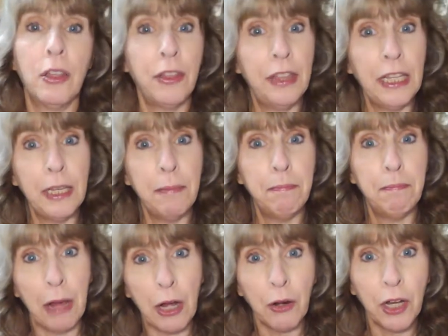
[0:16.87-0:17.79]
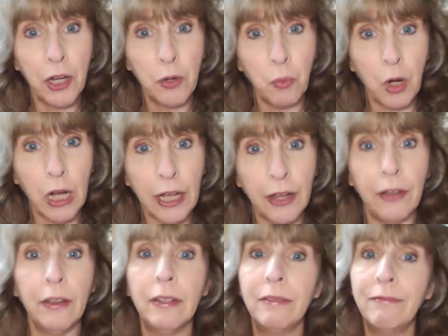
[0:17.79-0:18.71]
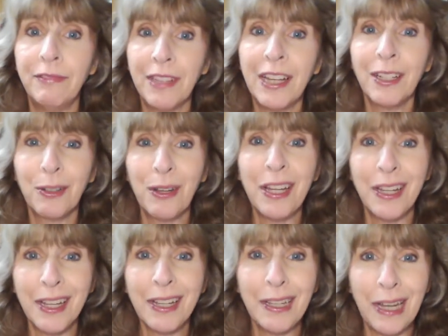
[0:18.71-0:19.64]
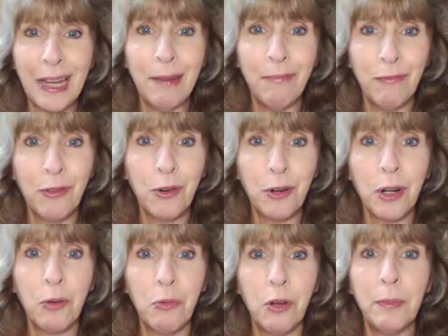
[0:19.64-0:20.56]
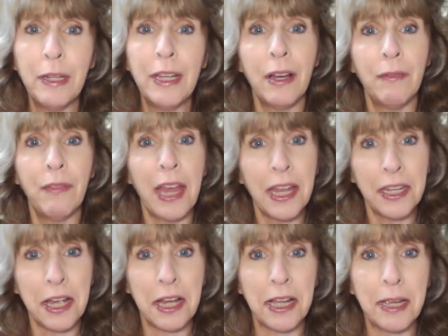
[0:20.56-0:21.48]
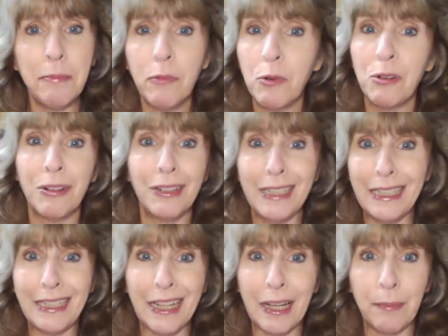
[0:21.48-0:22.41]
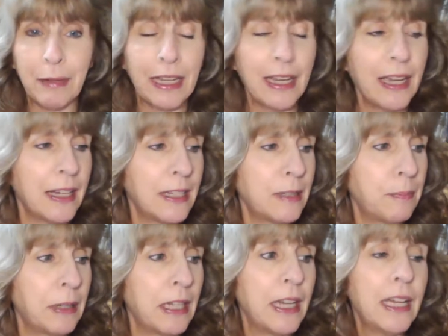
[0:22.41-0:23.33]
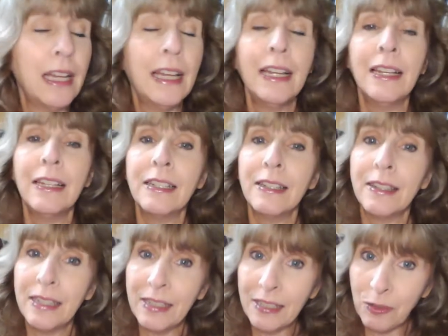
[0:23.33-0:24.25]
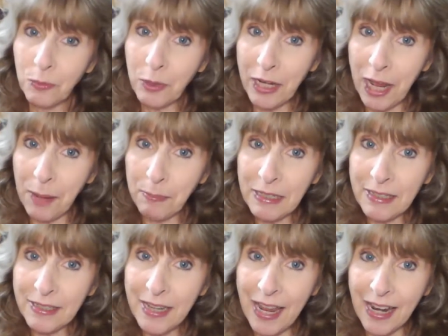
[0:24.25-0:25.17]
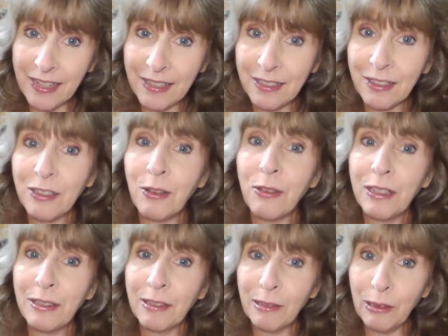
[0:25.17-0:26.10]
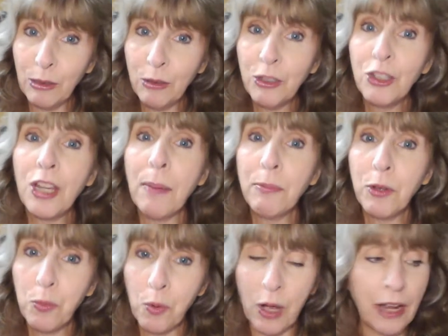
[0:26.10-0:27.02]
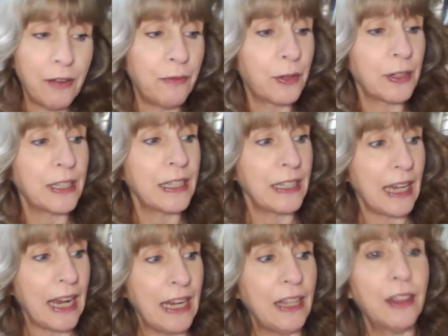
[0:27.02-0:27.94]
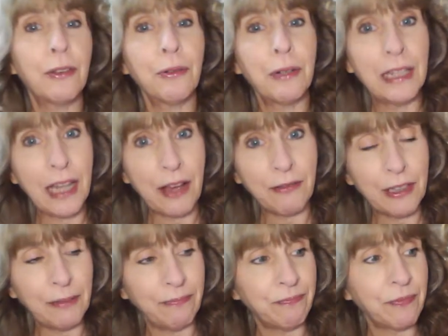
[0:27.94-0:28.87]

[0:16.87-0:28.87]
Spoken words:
the barren one. Not a great nickname for a woman of that time, or any time, I guess. But this is what happens next. So this is Luke chapter 1, verses 8 through 11.